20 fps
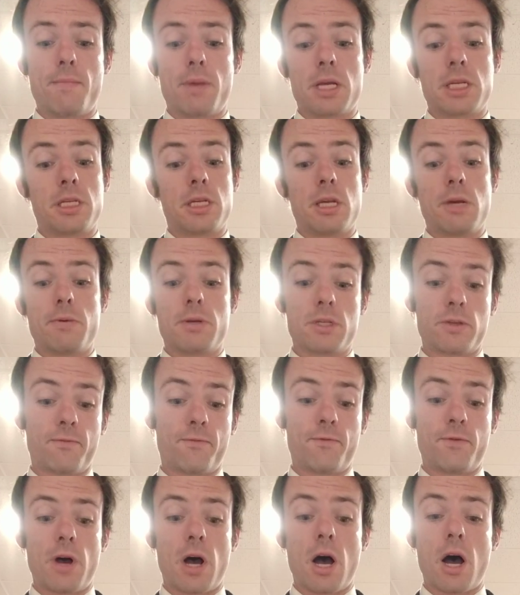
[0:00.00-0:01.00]
because he
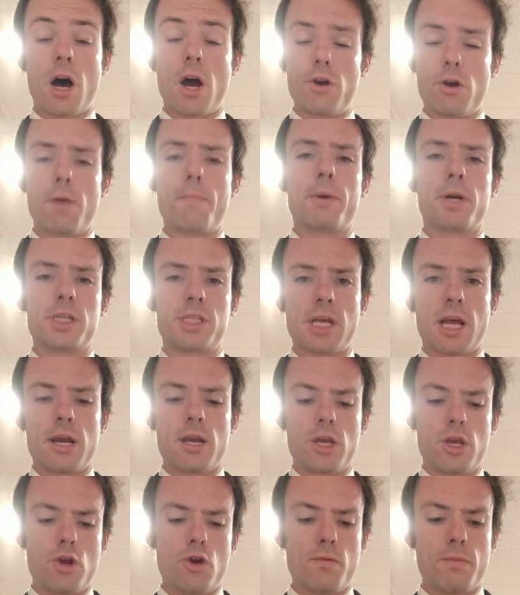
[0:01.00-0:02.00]
was 100%
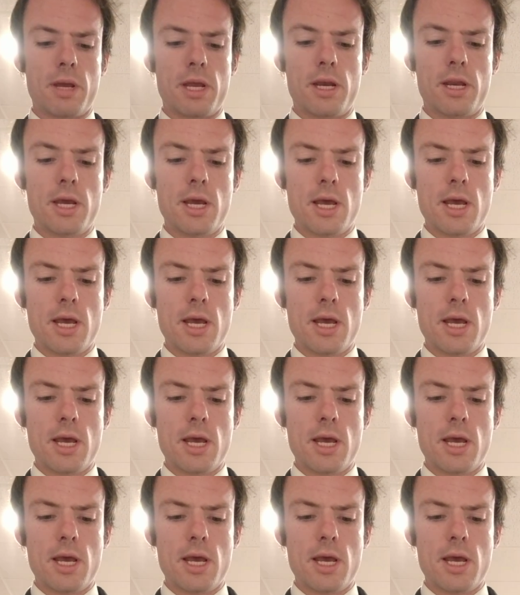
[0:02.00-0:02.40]
human.